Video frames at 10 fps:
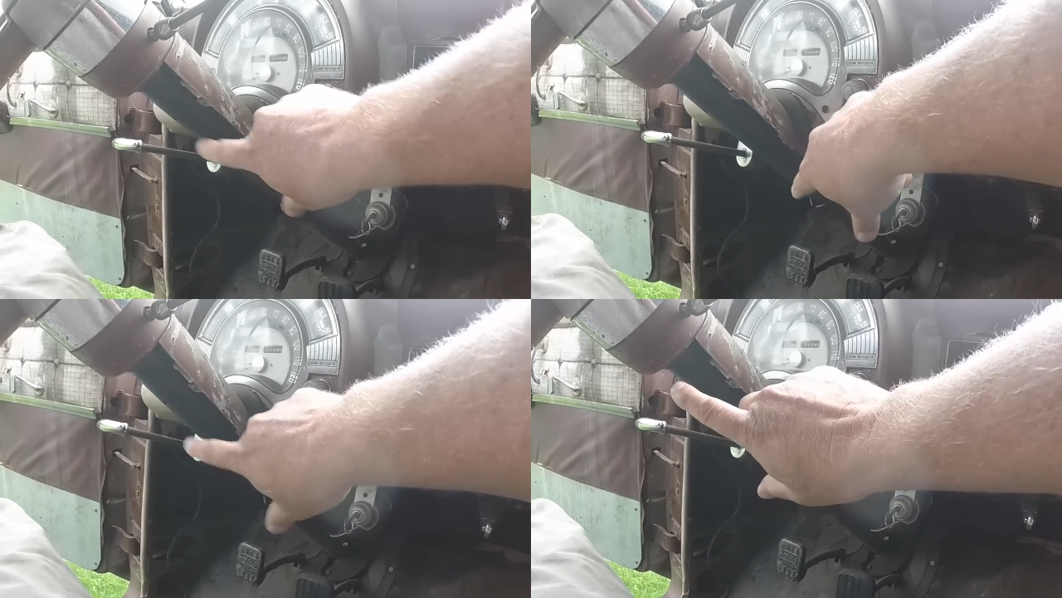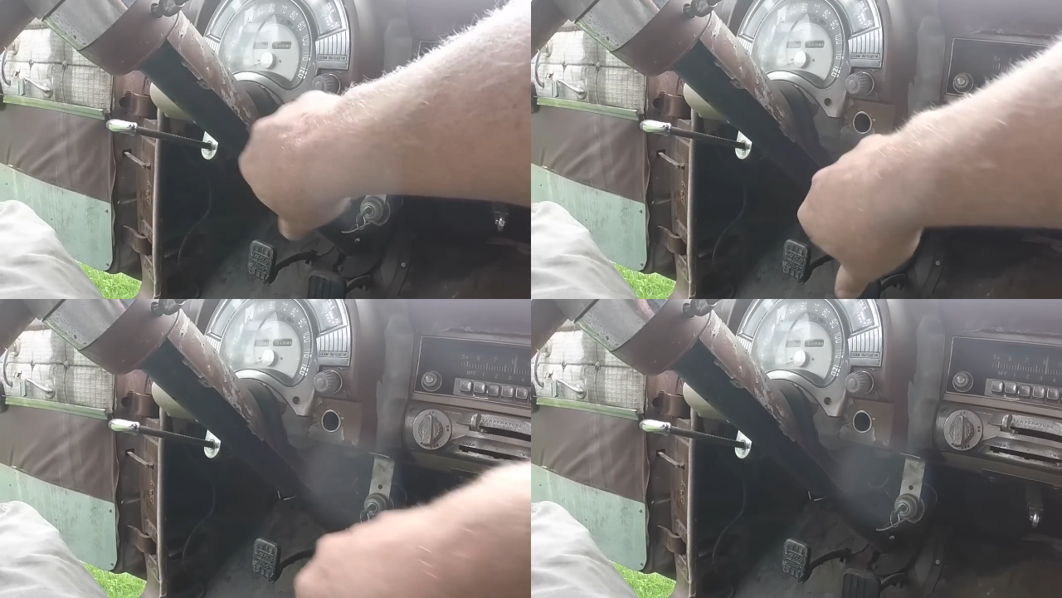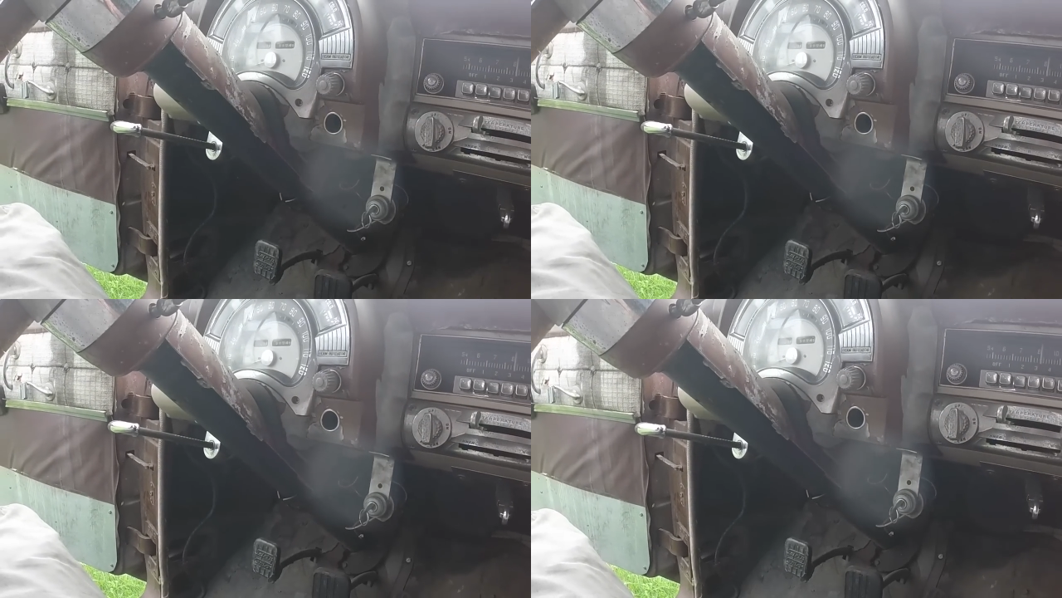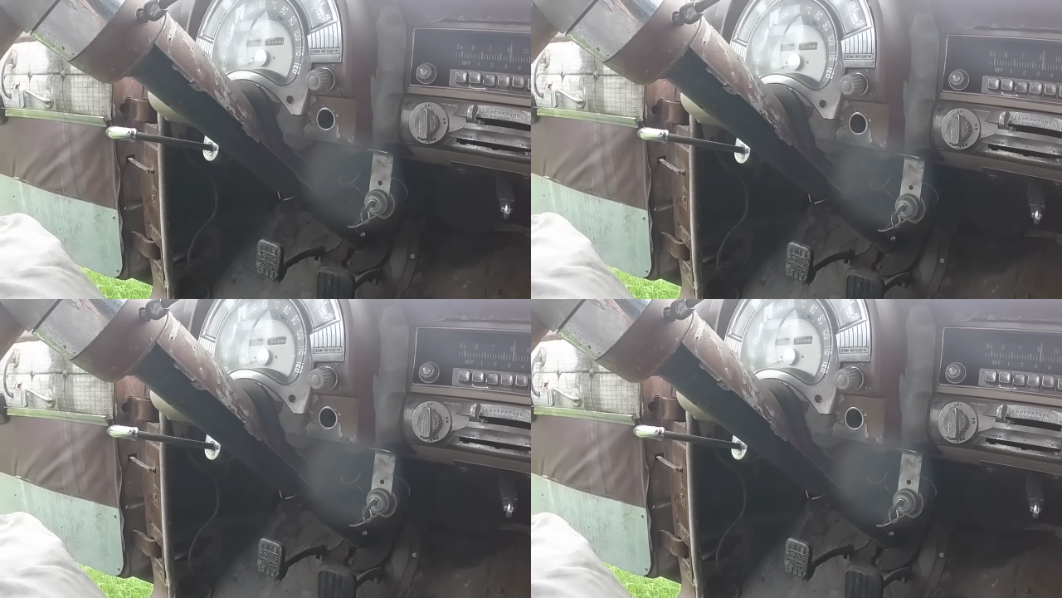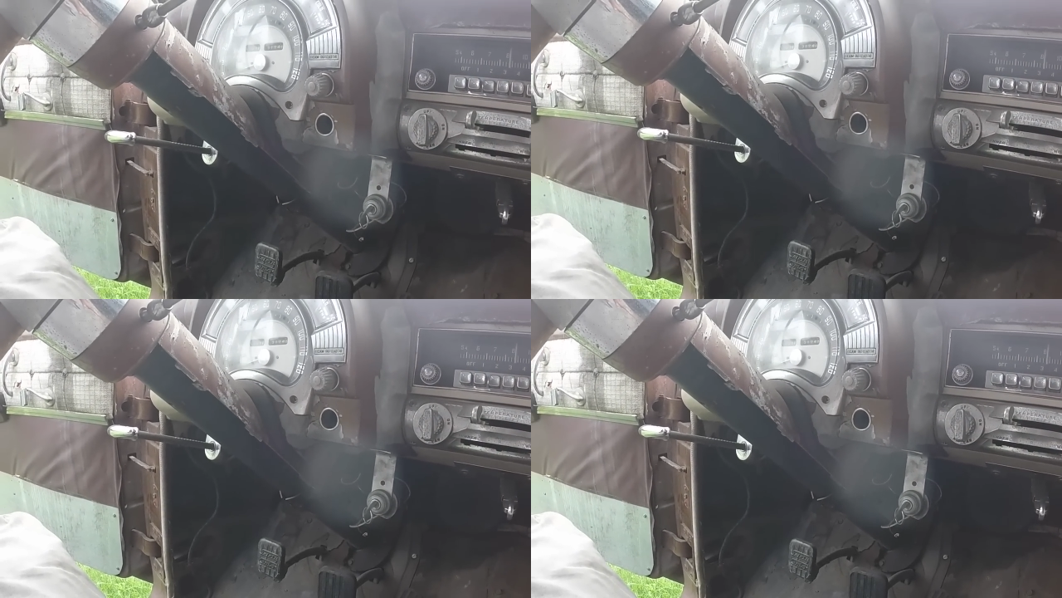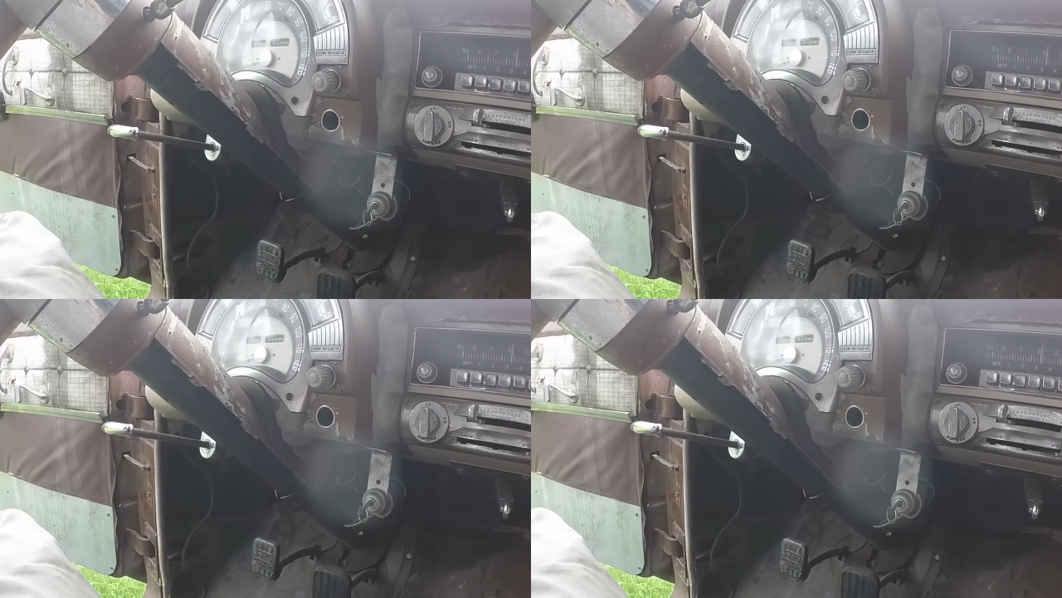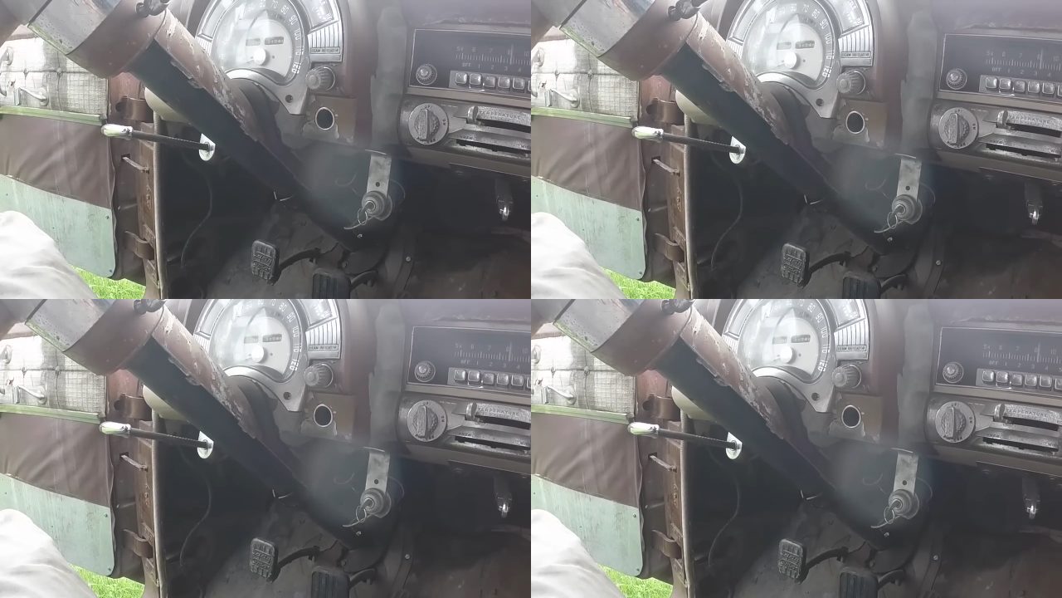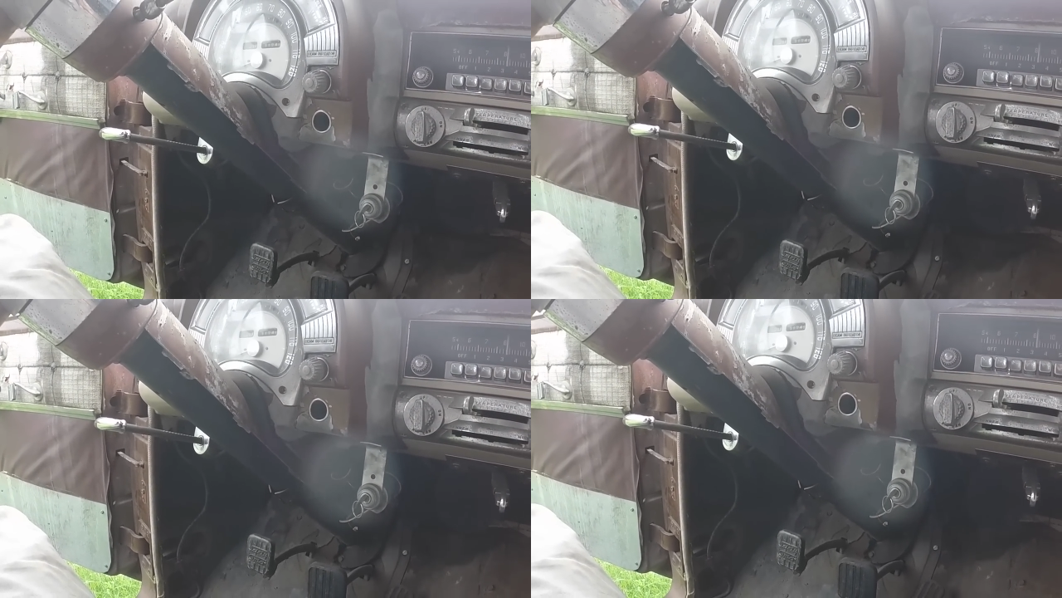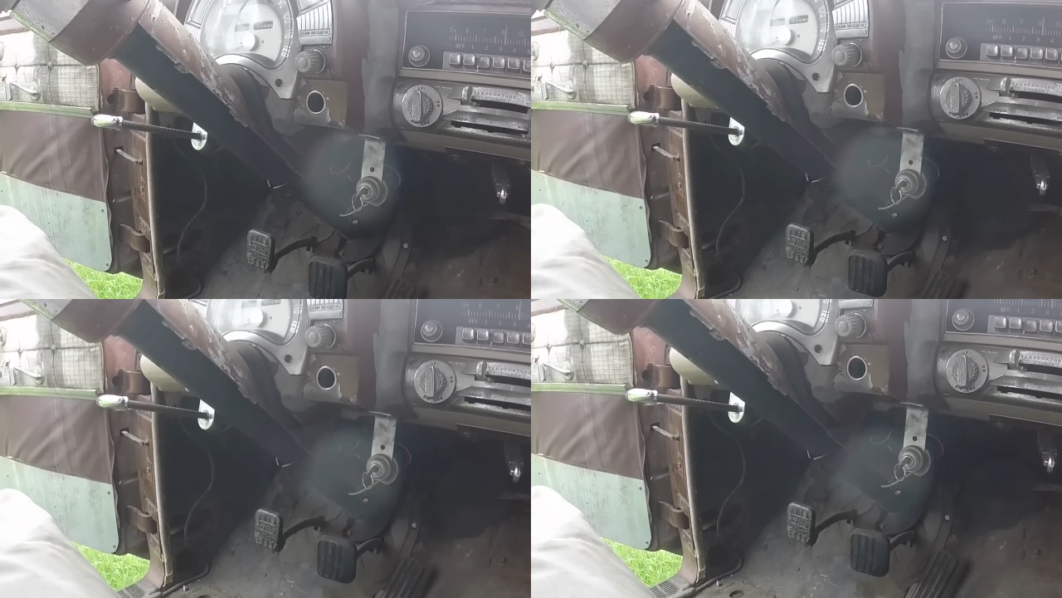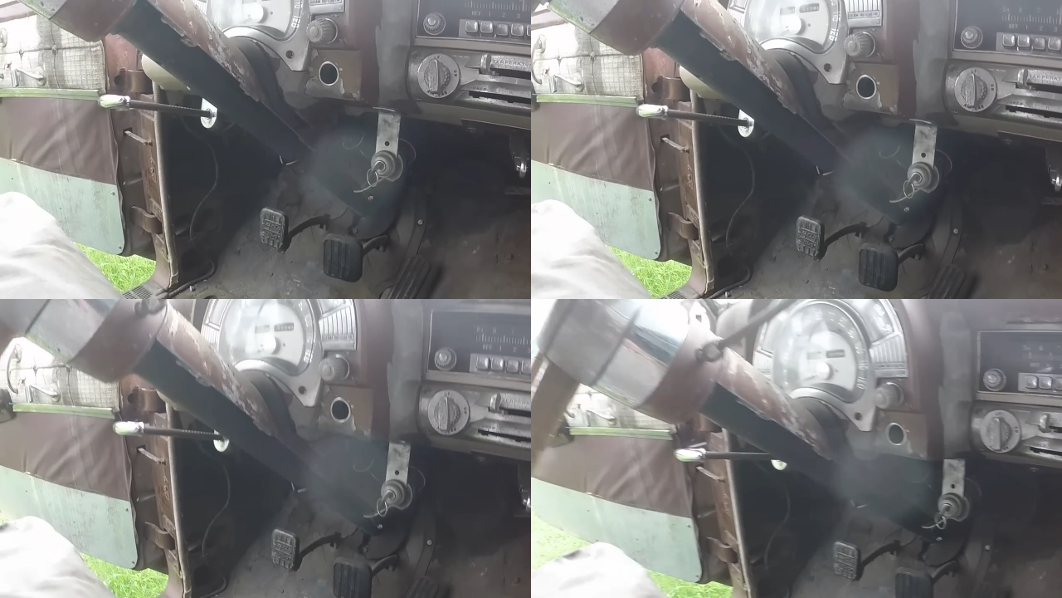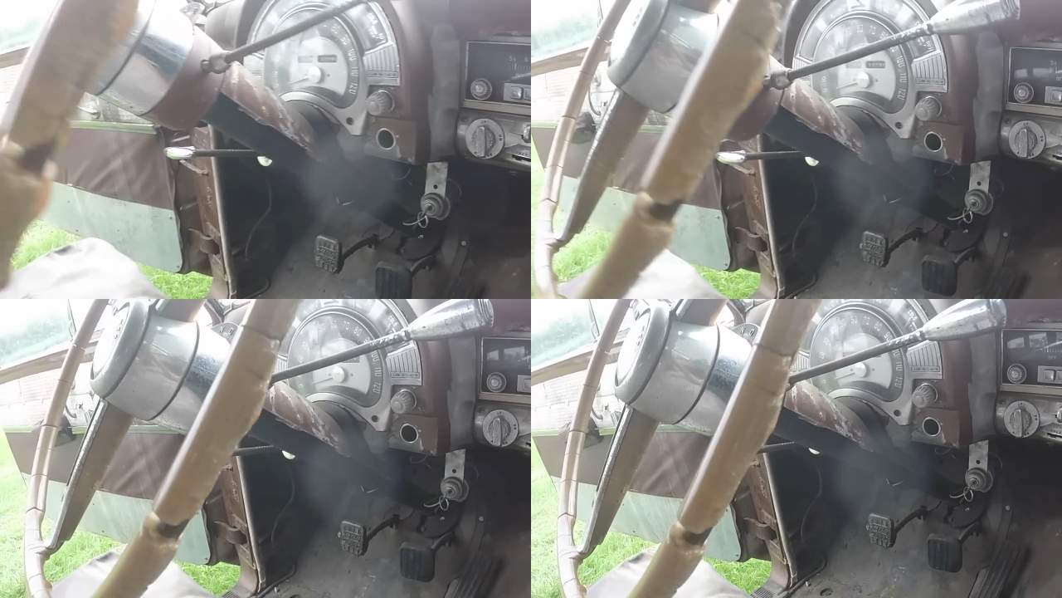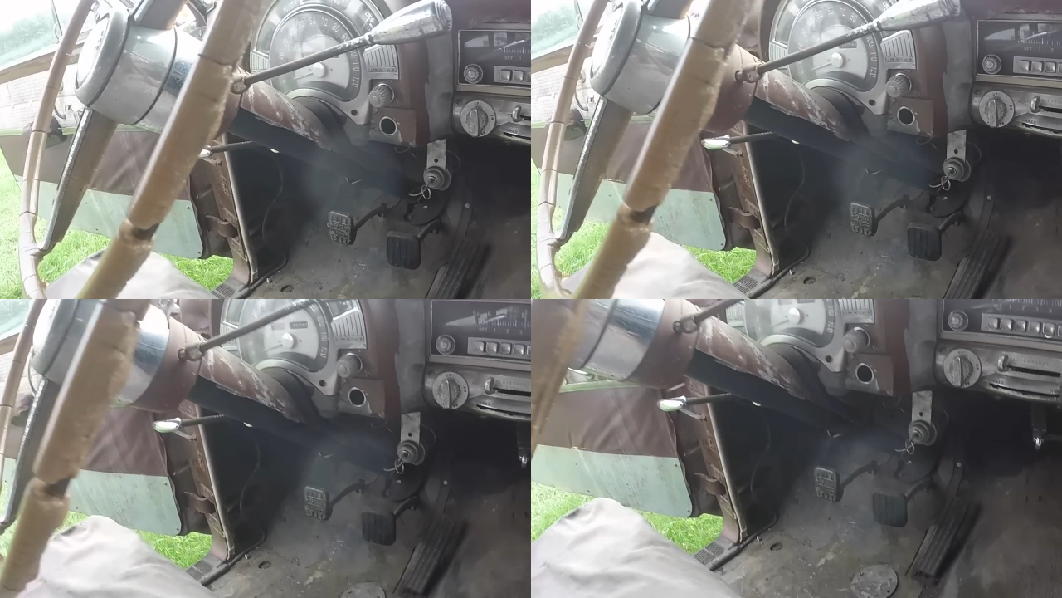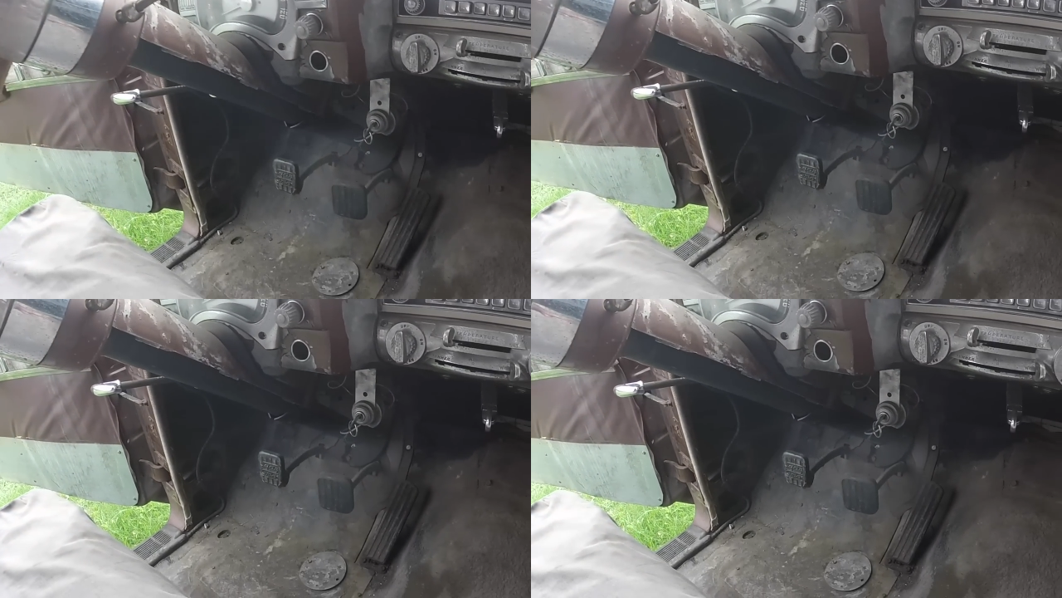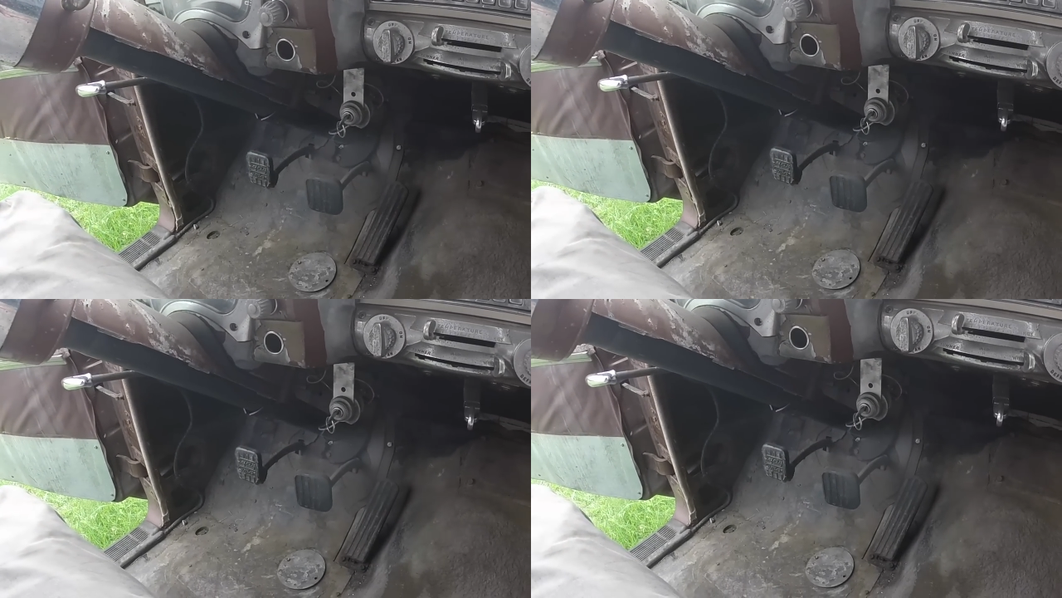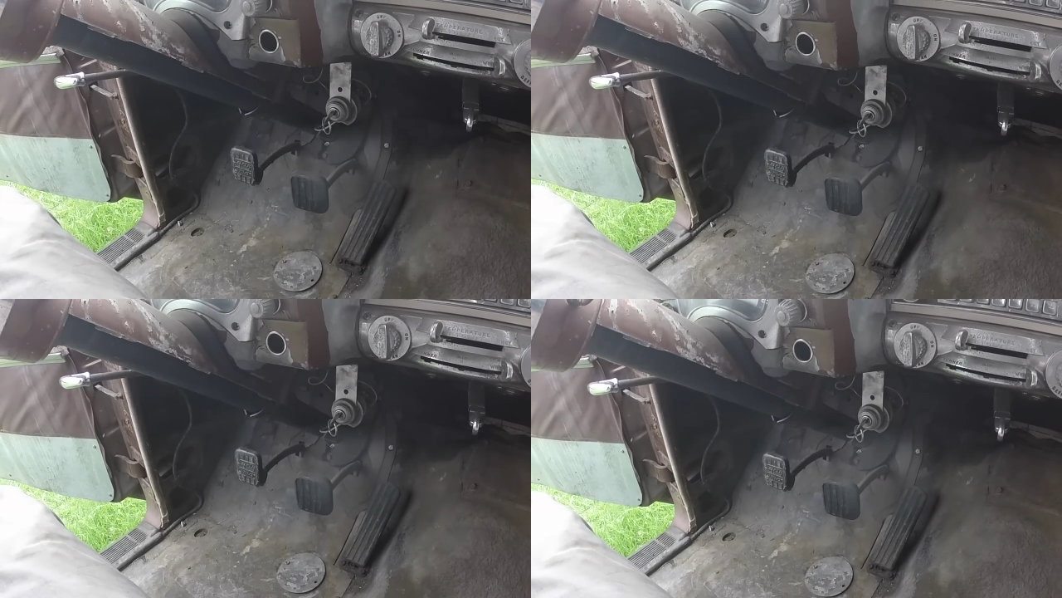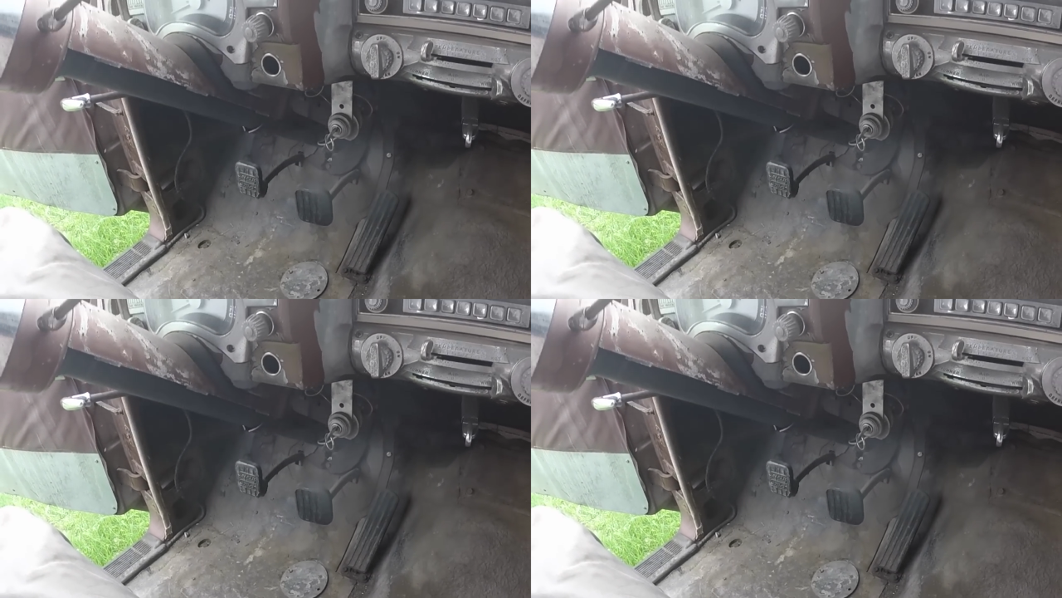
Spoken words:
No face is visible, so there are no lips to read.